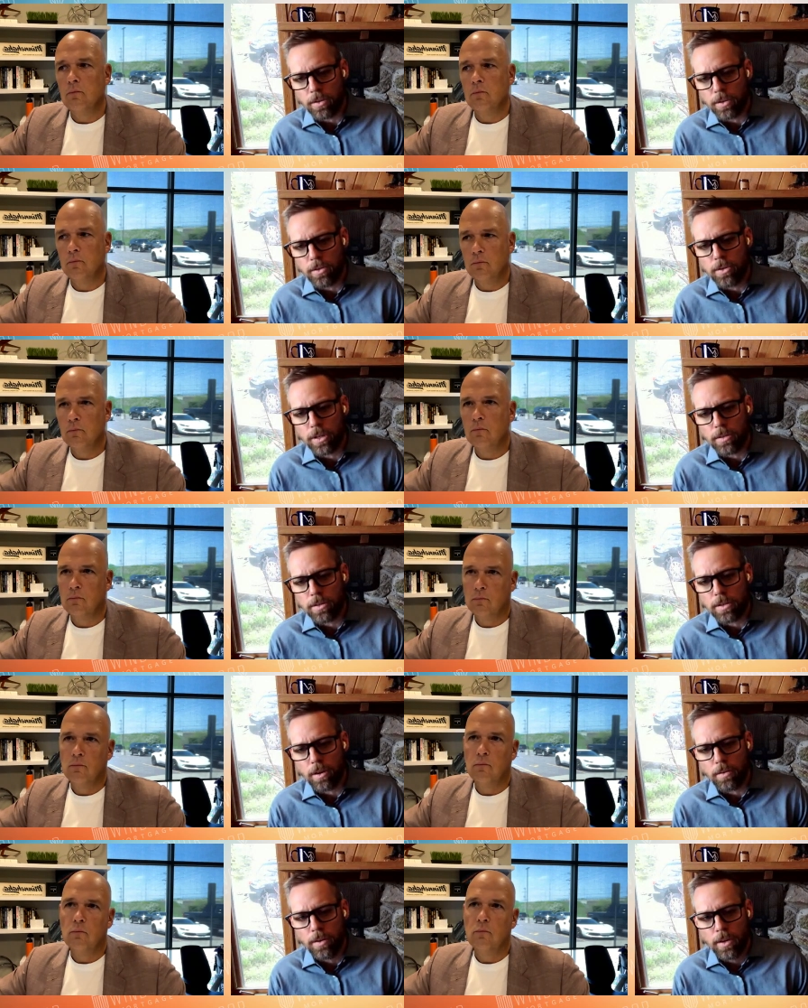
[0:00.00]
Speaker 1: new solutions.
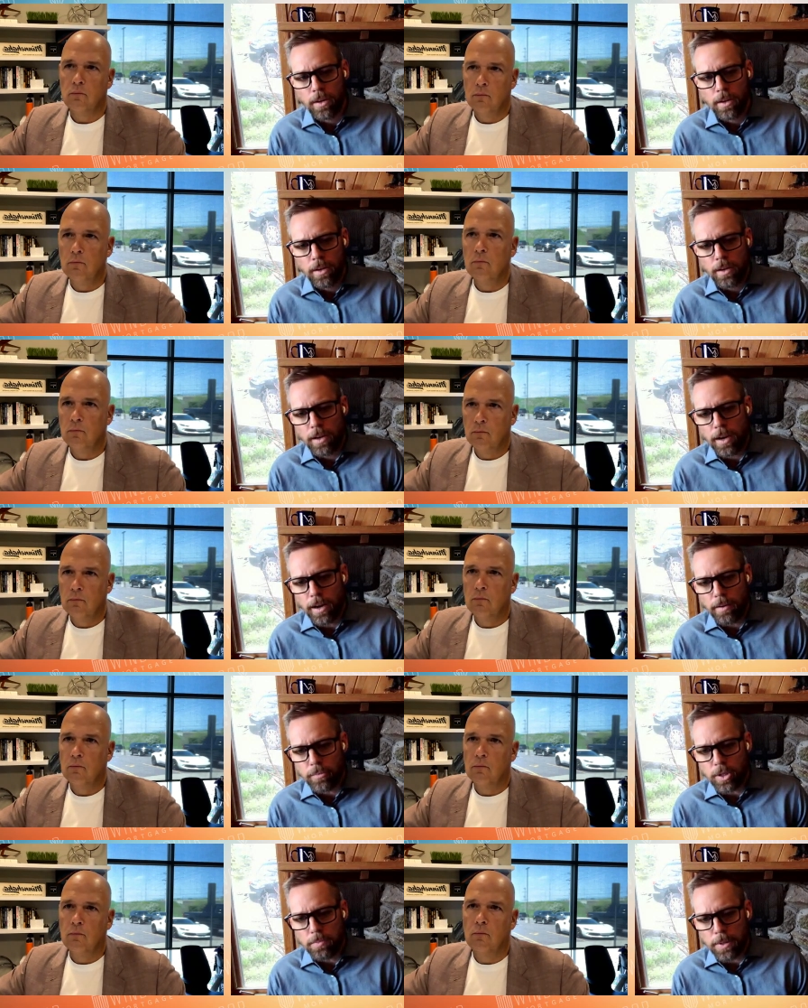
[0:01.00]
So
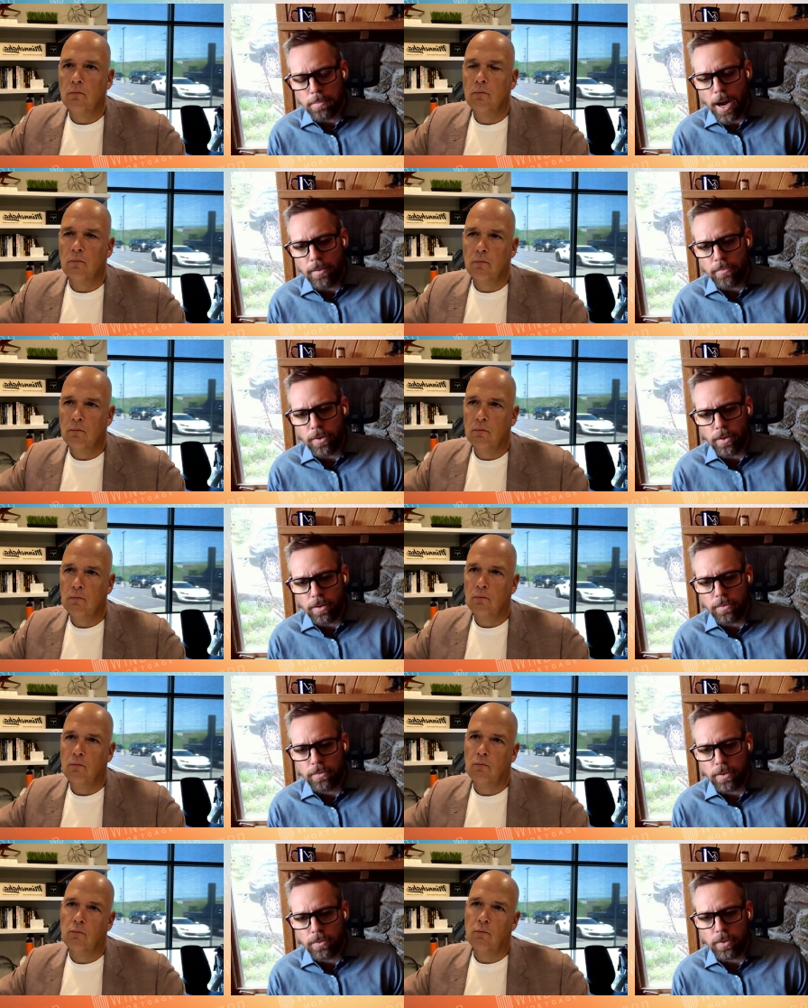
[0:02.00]
um, just be mindful
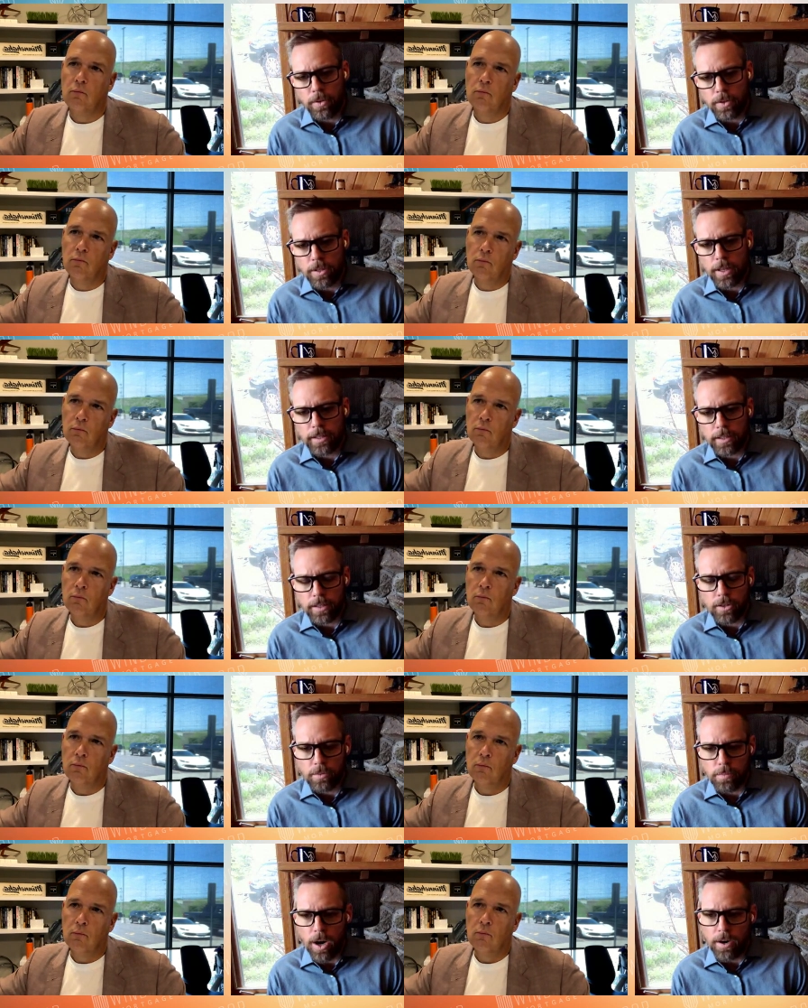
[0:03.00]
of, of who you're selecting
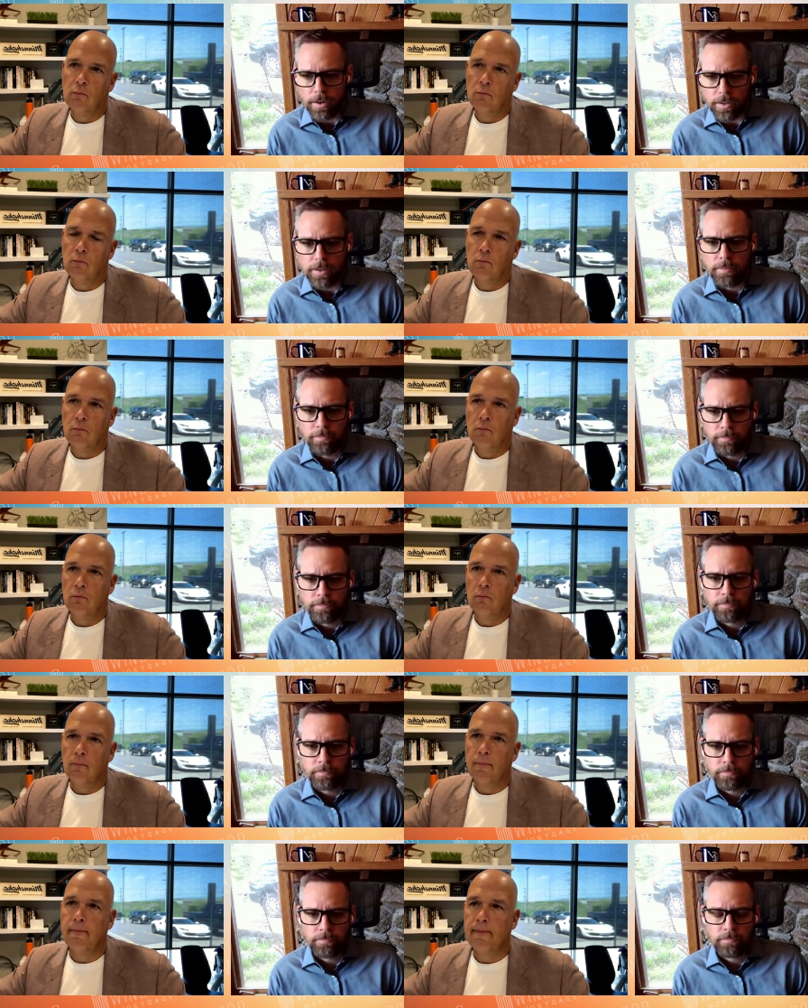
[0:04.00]
as your partners.
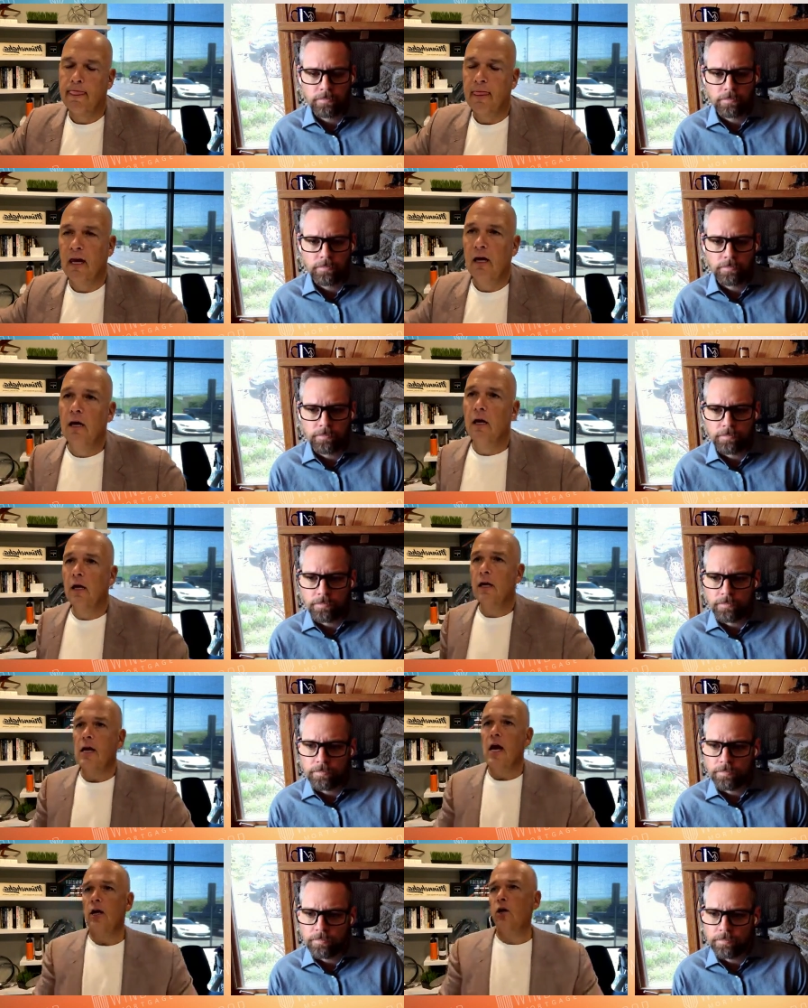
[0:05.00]

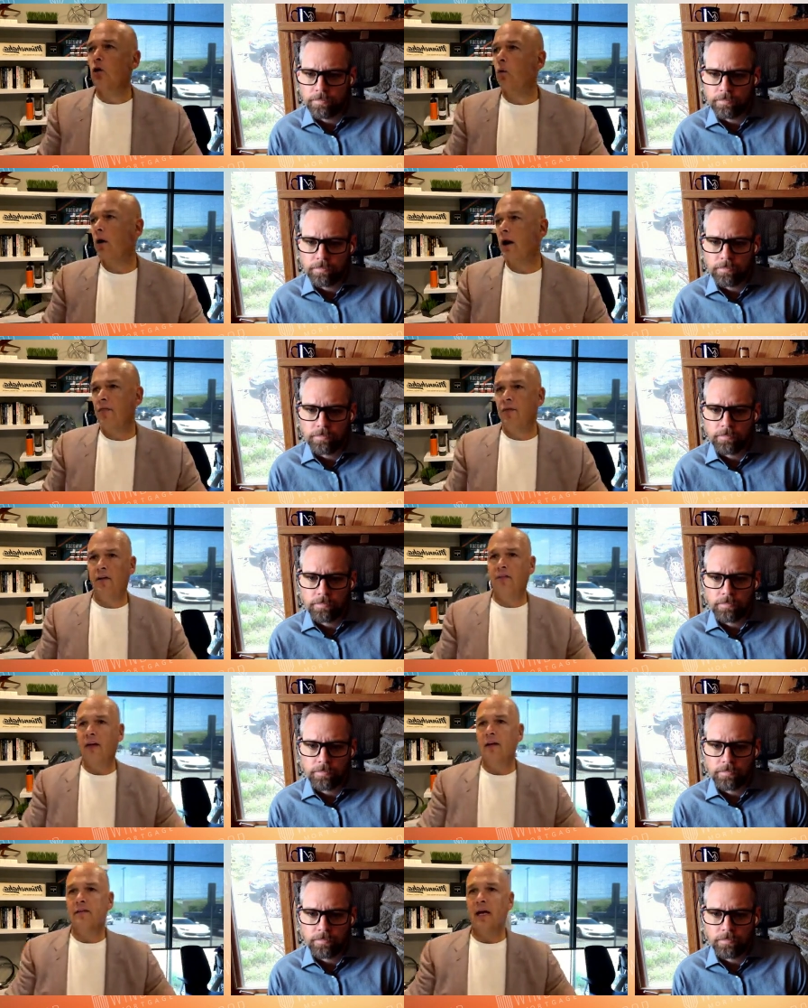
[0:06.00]
Speaker 2: Yeah, you know what? I think
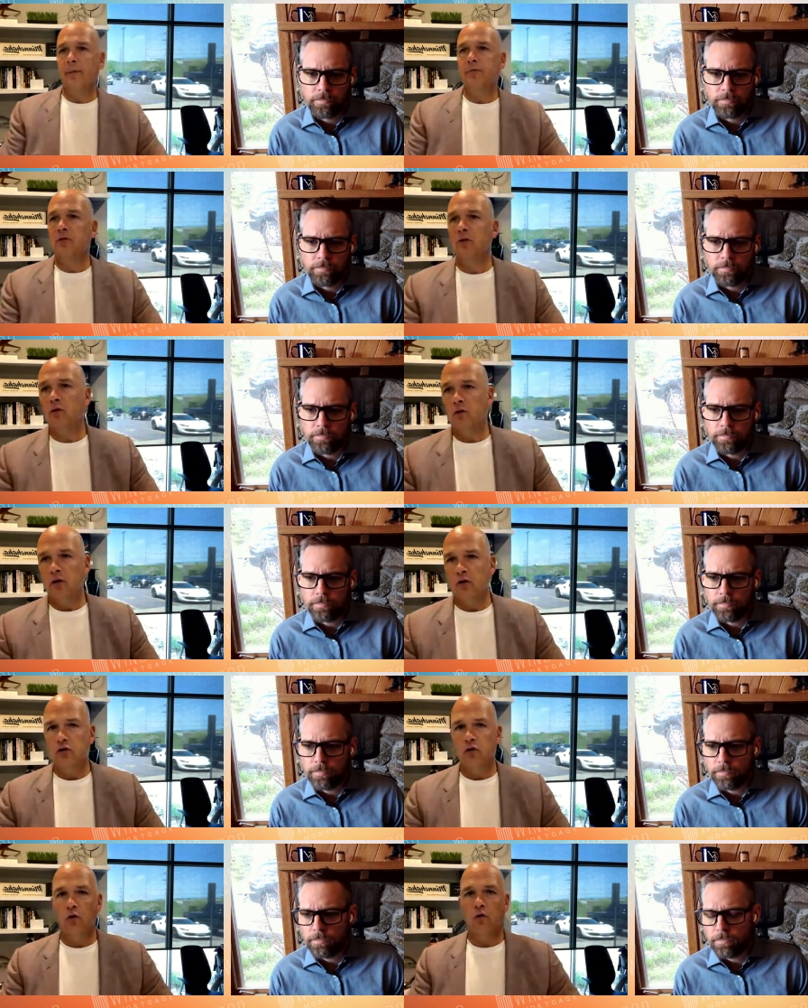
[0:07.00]
that is absolutely the
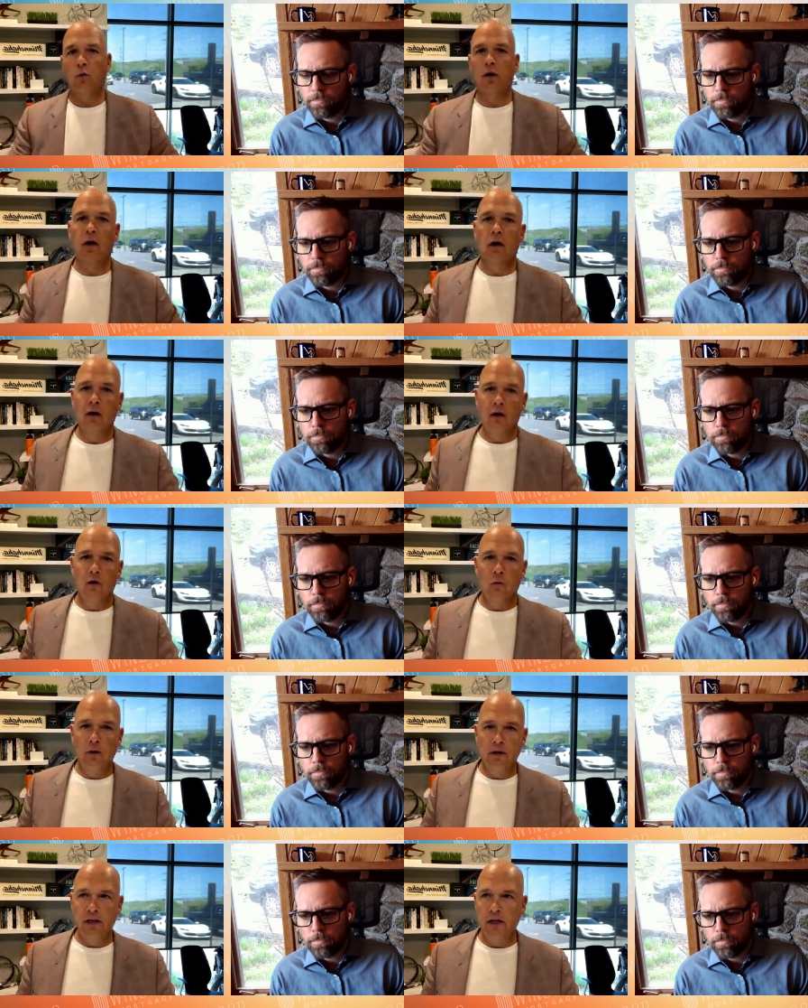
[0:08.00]
truth. We
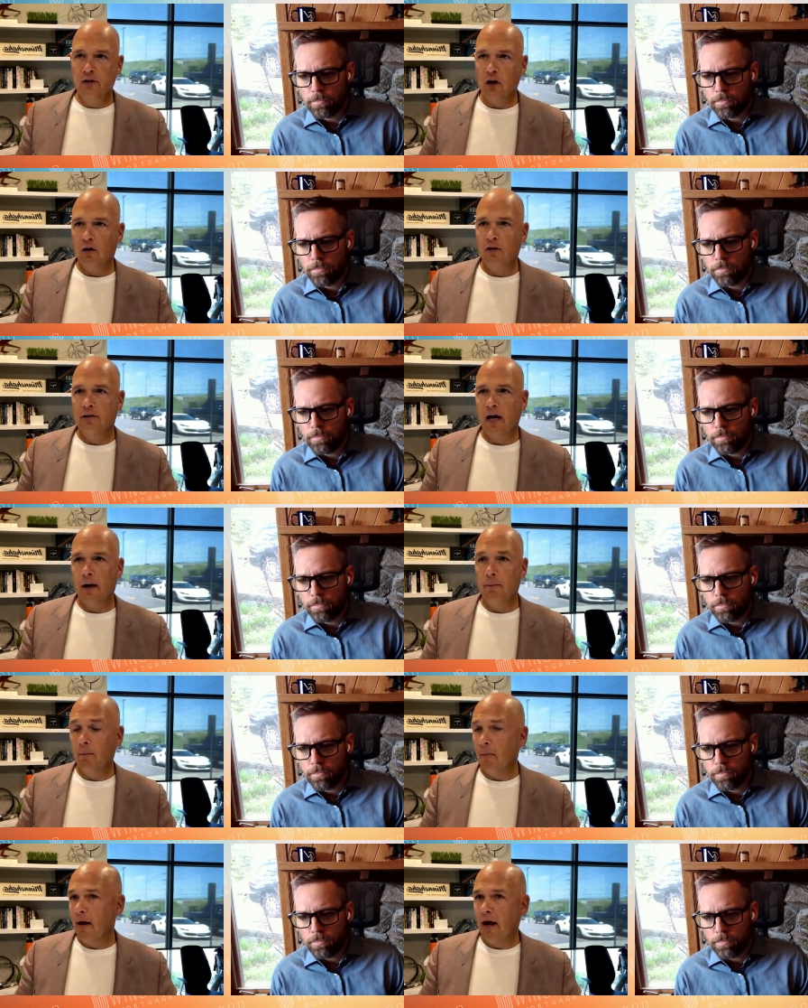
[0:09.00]
we teach all the
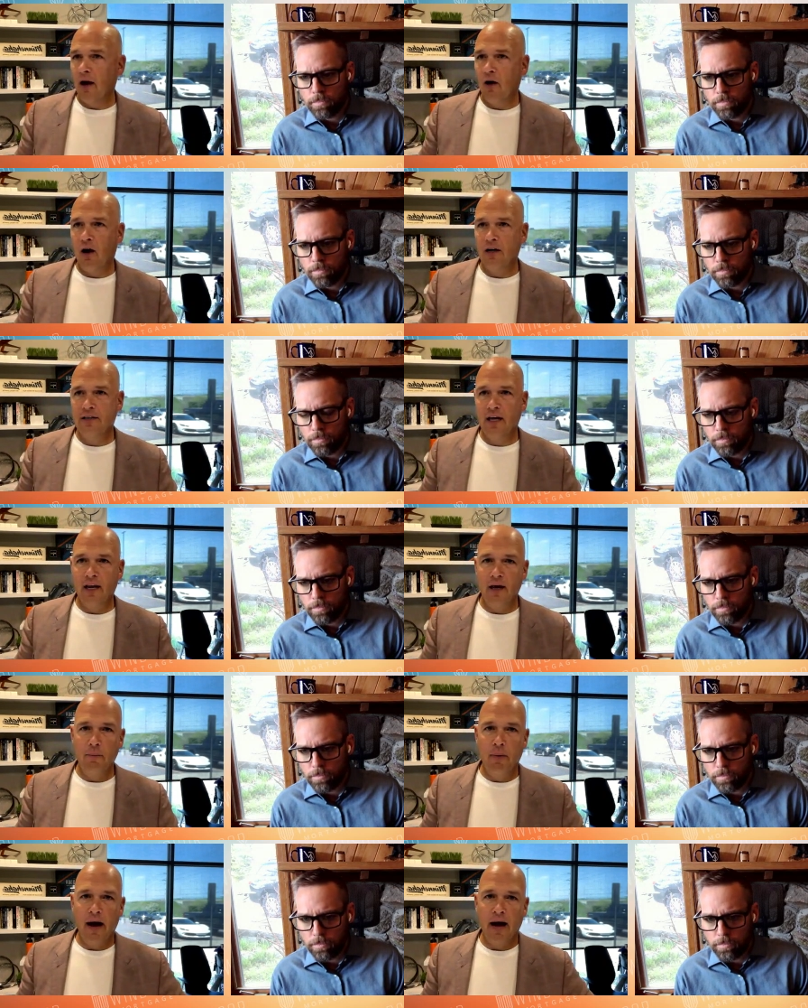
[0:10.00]
time. I, I said
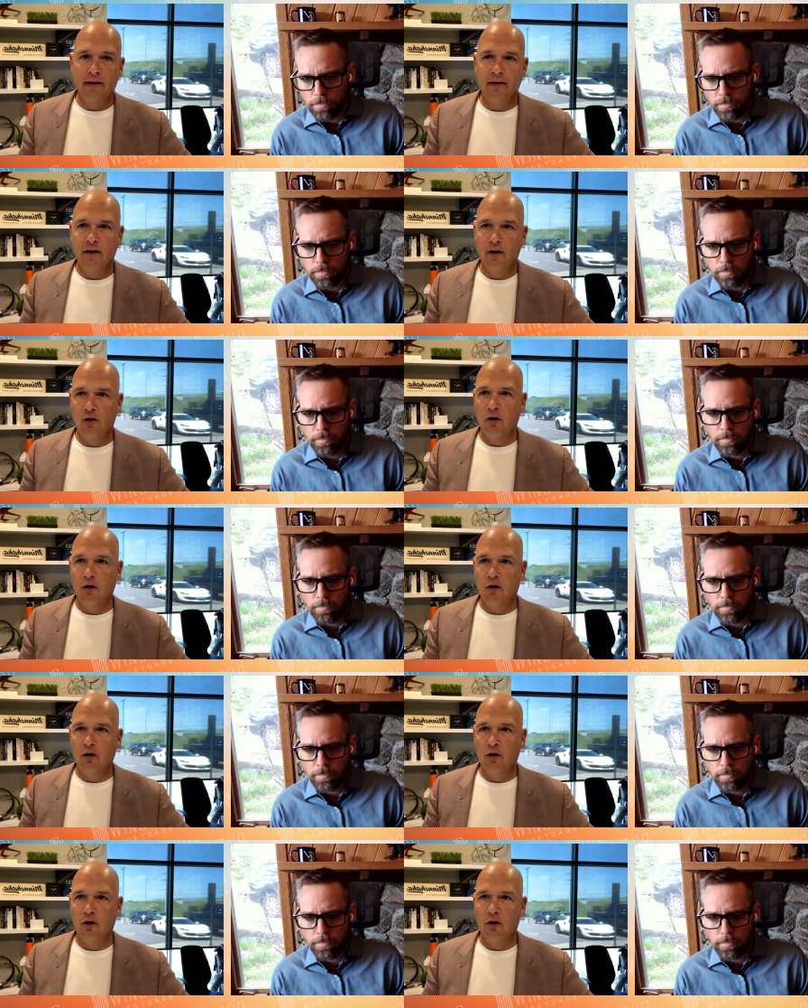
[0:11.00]
impact and